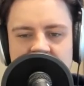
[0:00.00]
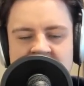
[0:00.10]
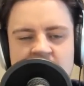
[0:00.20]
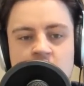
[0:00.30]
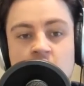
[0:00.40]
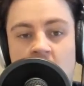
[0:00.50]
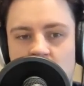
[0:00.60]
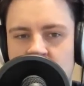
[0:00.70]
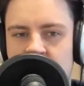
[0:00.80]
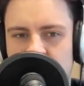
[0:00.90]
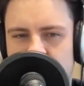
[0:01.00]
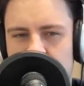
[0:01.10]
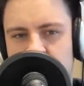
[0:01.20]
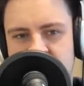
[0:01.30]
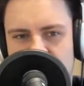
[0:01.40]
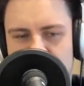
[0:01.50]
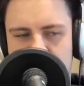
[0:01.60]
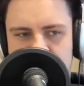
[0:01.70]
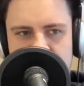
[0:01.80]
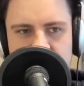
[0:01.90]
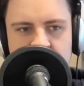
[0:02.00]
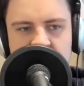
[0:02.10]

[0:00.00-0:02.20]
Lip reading: it's the tone of the films that are very different.